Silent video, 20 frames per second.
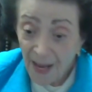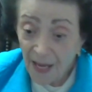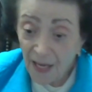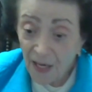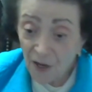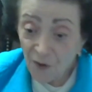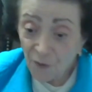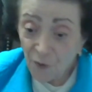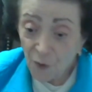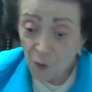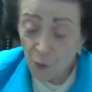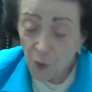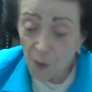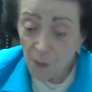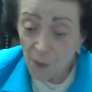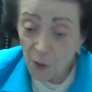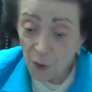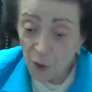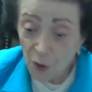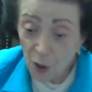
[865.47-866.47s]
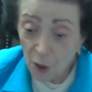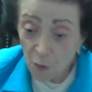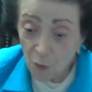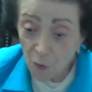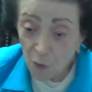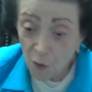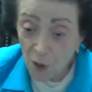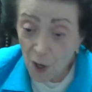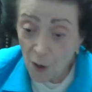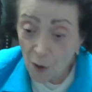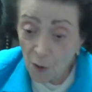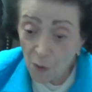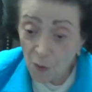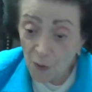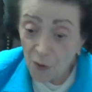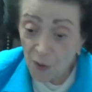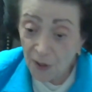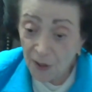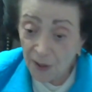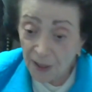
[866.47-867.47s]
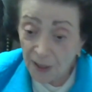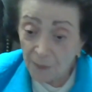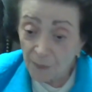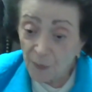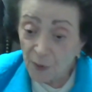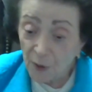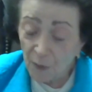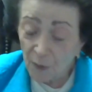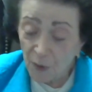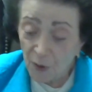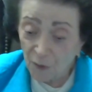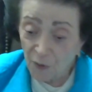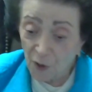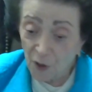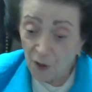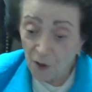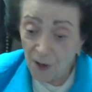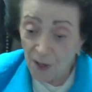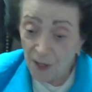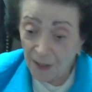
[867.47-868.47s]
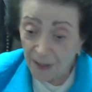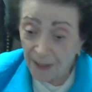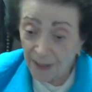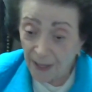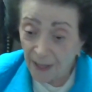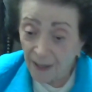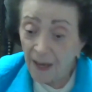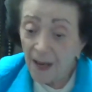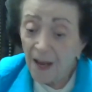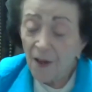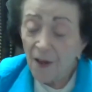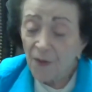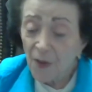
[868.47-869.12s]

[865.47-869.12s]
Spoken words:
And if the women don't know the symptoms of a heart attack,